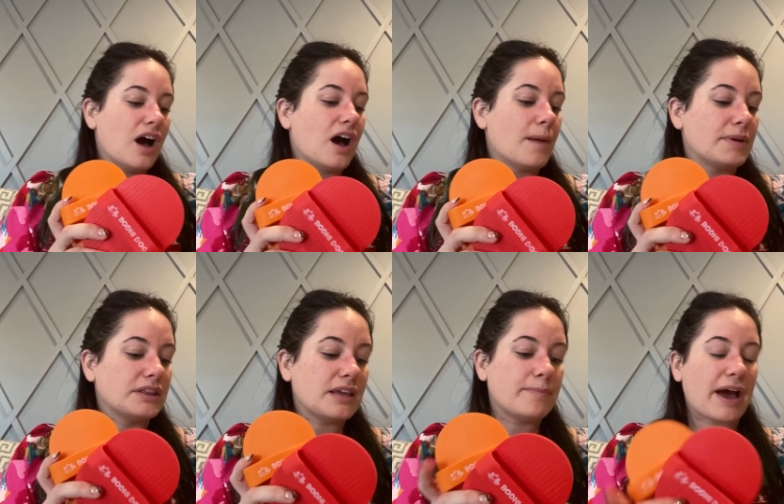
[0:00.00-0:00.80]
Um,
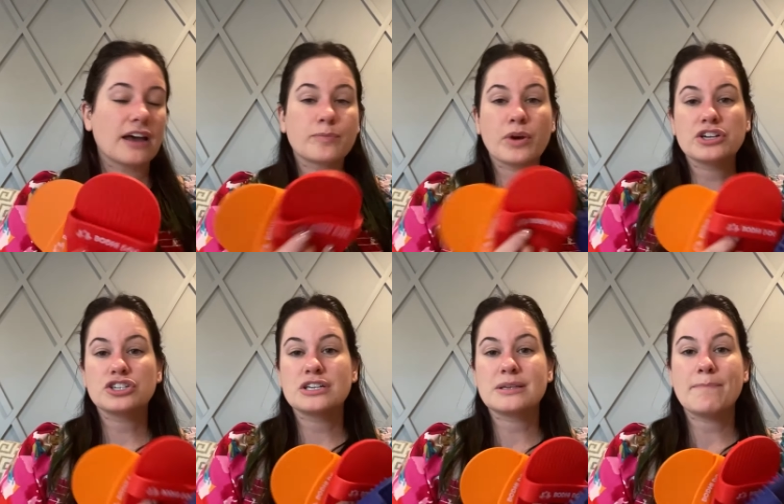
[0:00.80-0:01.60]
the bath
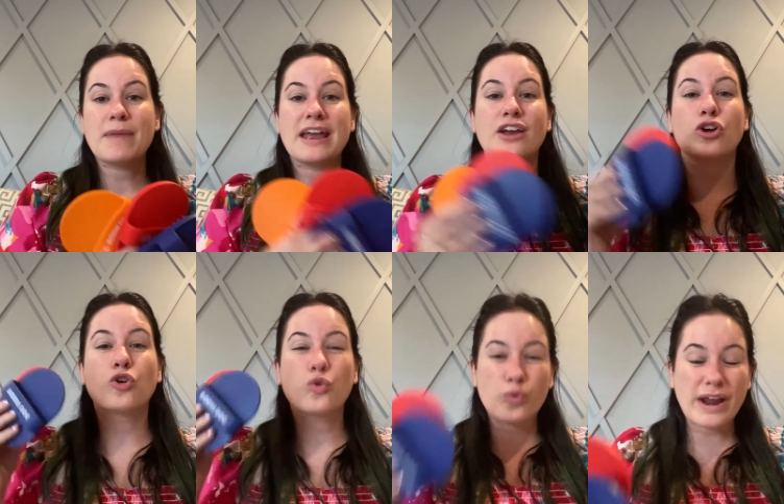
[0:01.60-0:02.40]
brushes make
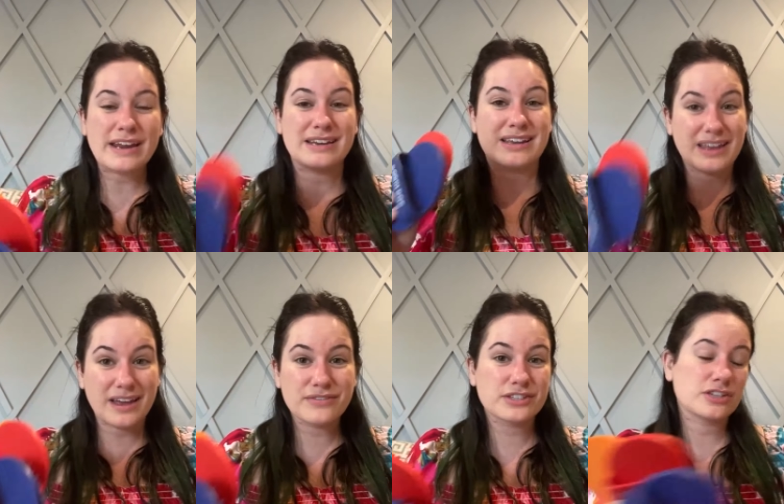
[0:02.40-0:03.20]
great
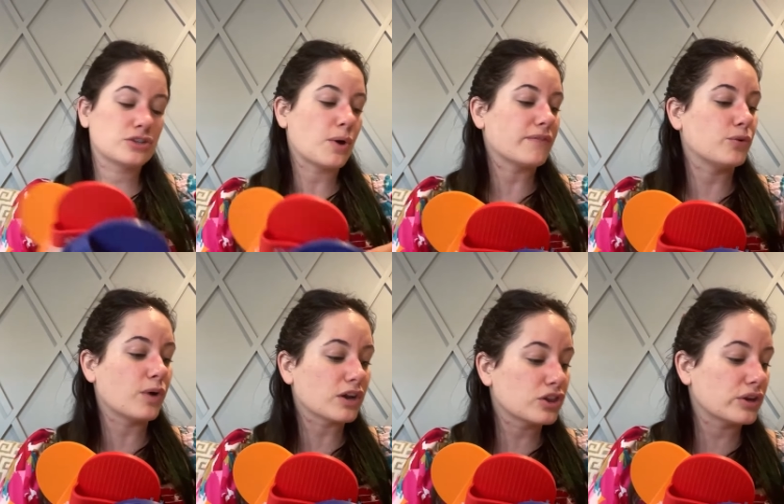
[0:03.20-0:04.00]
gifts. So if you
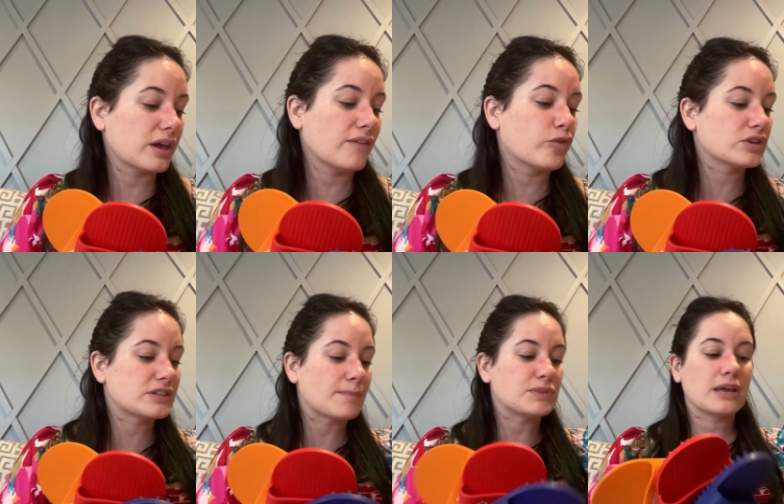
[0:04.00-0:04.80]
are looking for
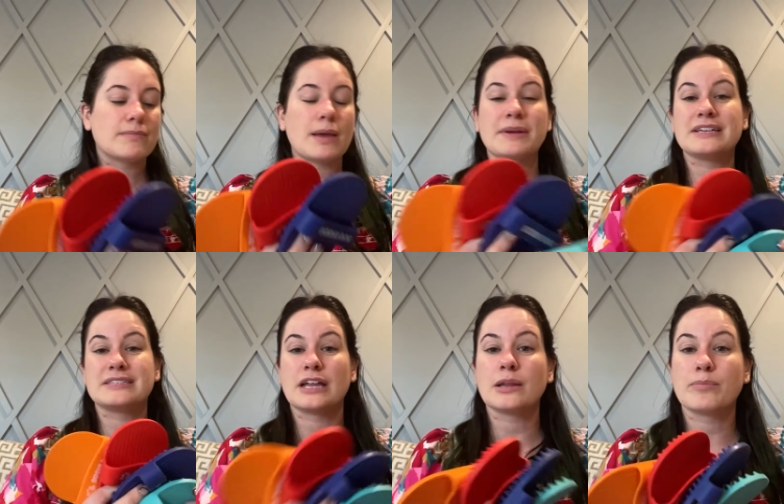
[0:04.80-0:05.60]
something maybe to
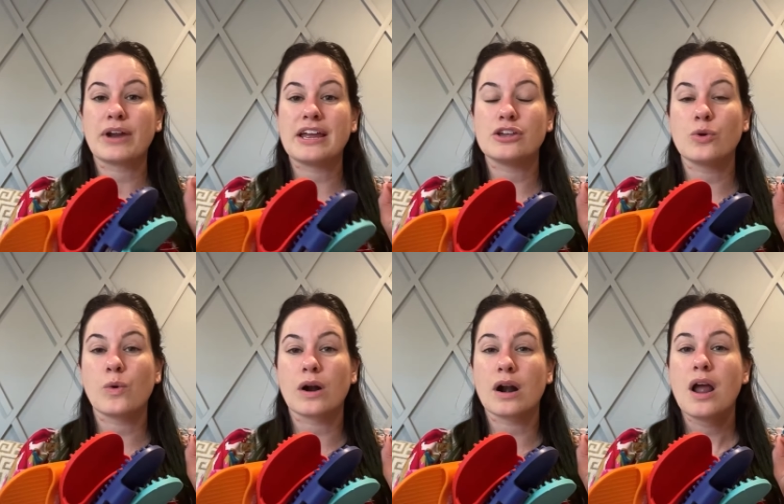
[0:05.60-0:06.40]
celebrate
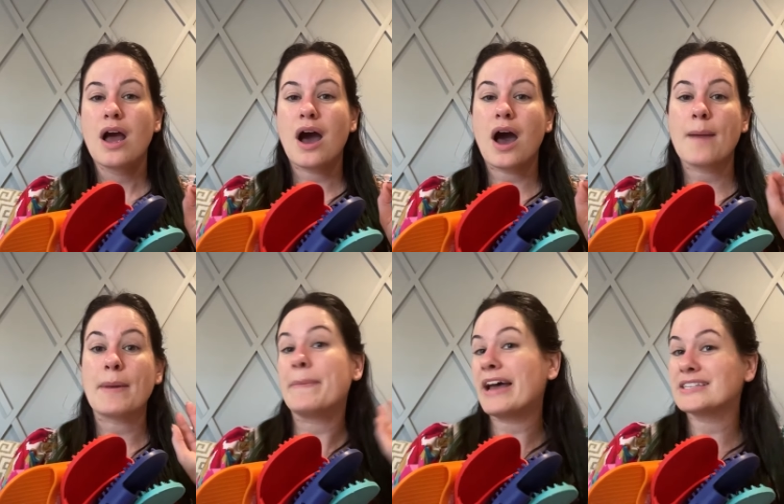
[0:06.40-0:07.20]
your um,
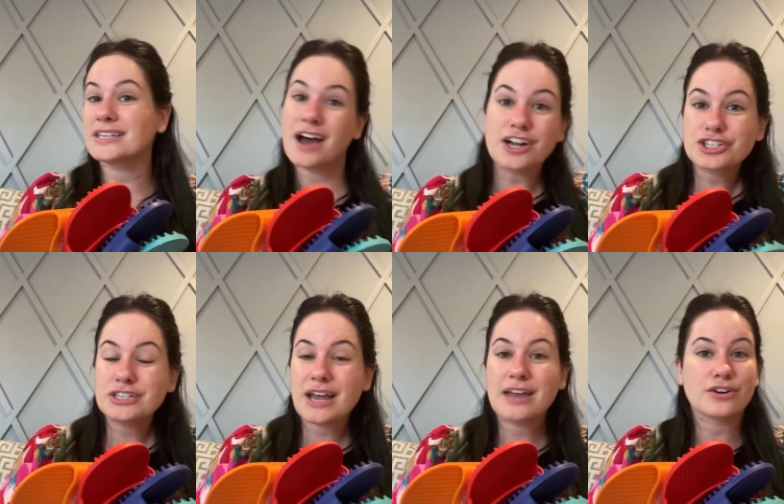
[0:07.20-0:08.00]
pet's gotcha
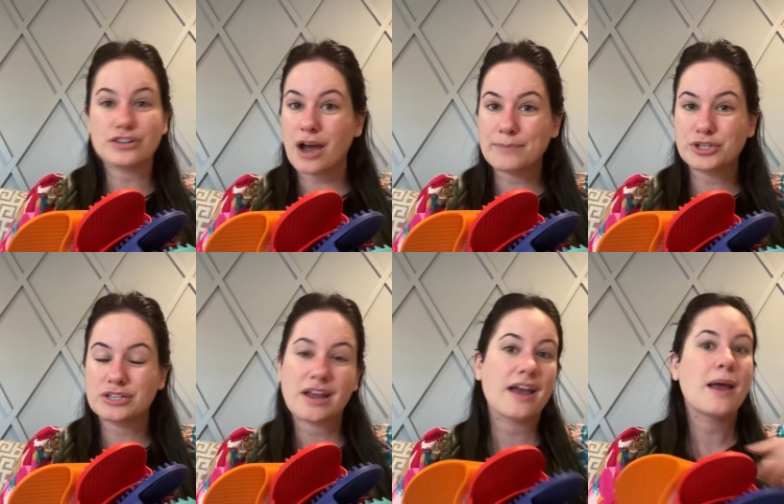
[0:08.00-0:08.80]
day, their
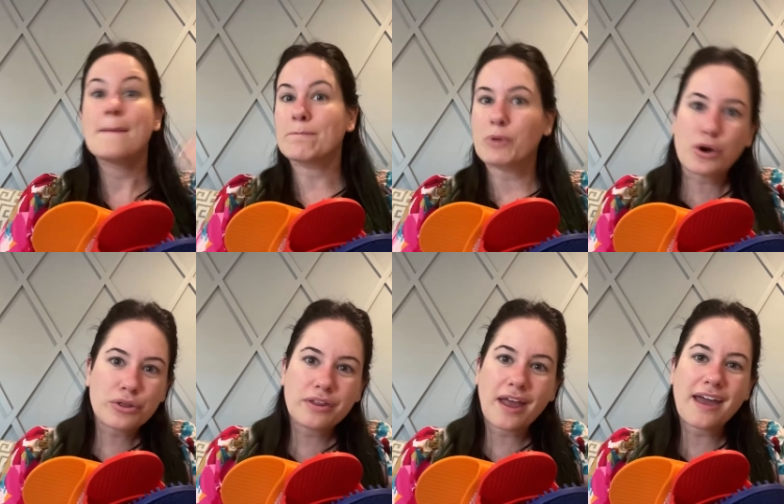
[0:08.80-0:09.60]
adoption day,
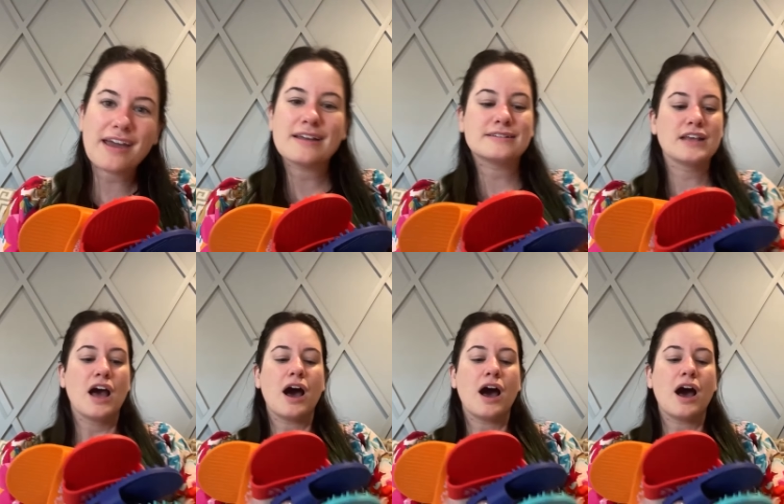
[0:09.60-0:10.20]
birthdays,